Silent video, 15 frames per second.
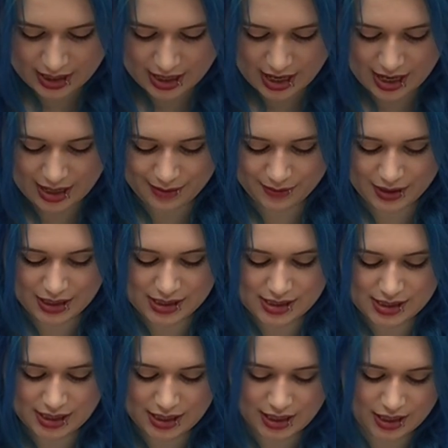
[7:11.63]
and I'm going to
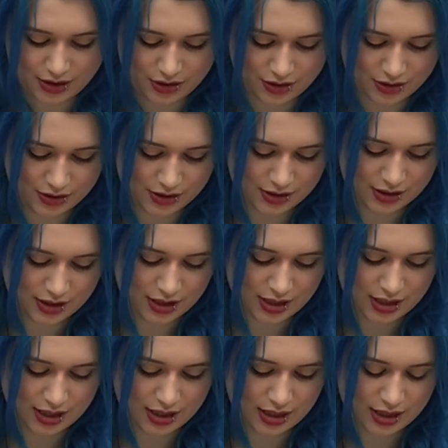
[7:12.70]
stick it on
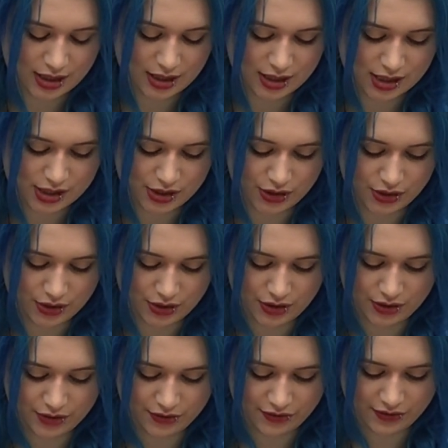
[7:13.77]
to
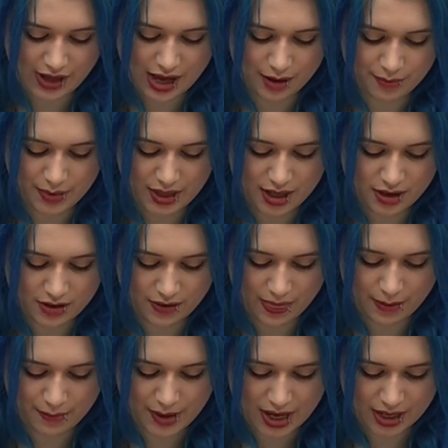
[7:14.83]
the flat bit on the
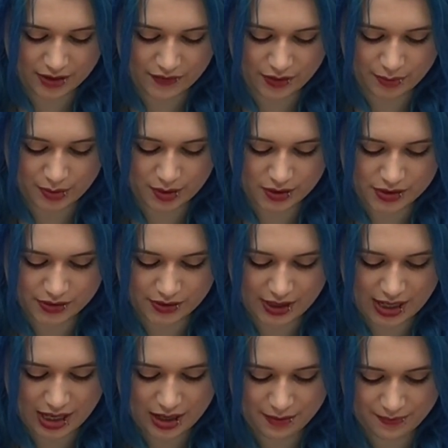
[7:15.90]
back of the bottle
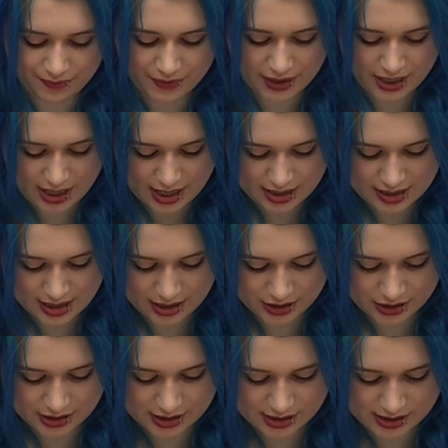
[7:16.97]
cap, and then
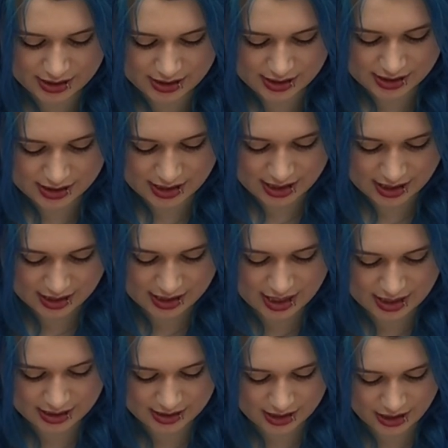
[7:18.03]
just stick
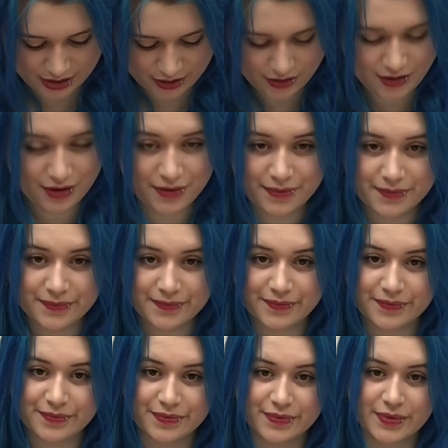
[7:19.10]
that down.
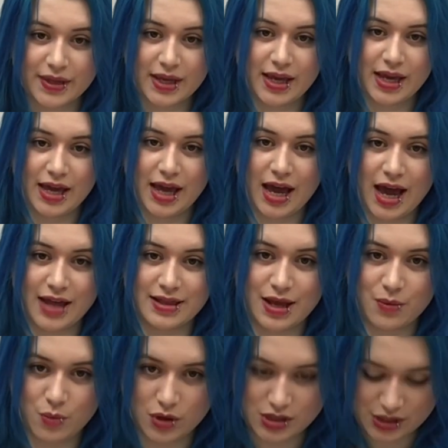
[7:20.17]
And then
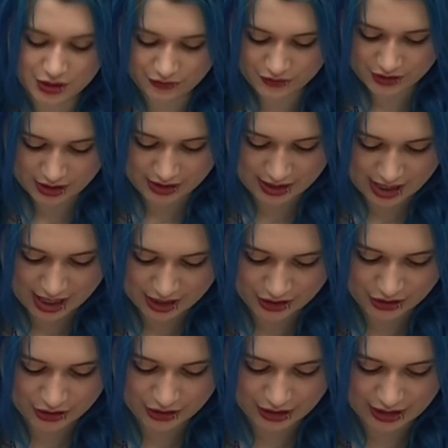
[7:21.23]
once you've done that,
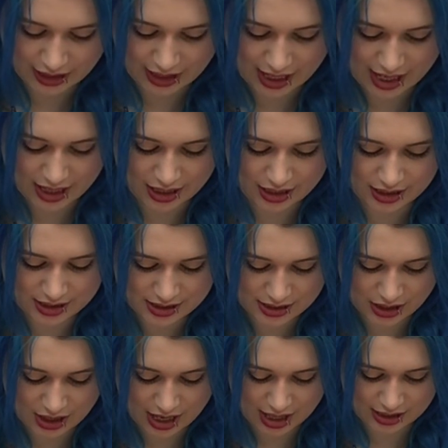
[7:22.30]
you can again
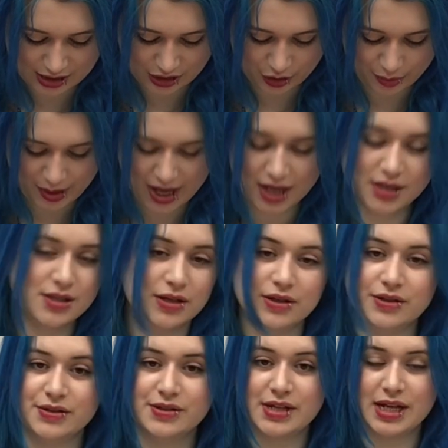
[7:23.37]
start adding your
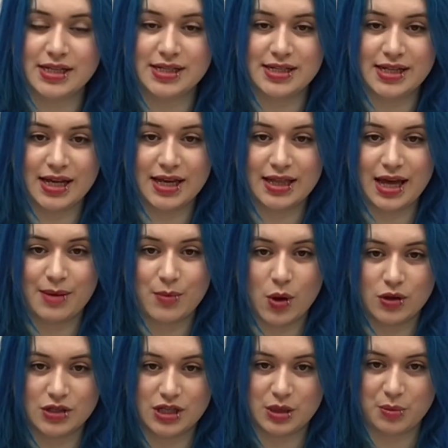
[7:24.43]
petals and stick them
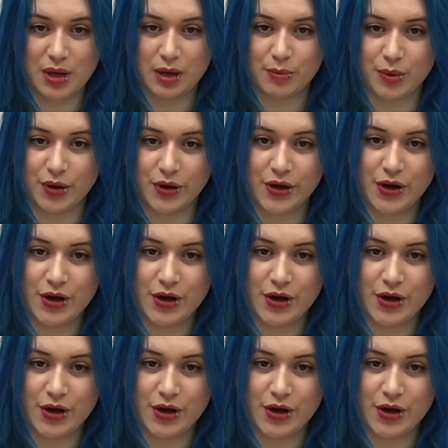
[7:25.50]
onto the paper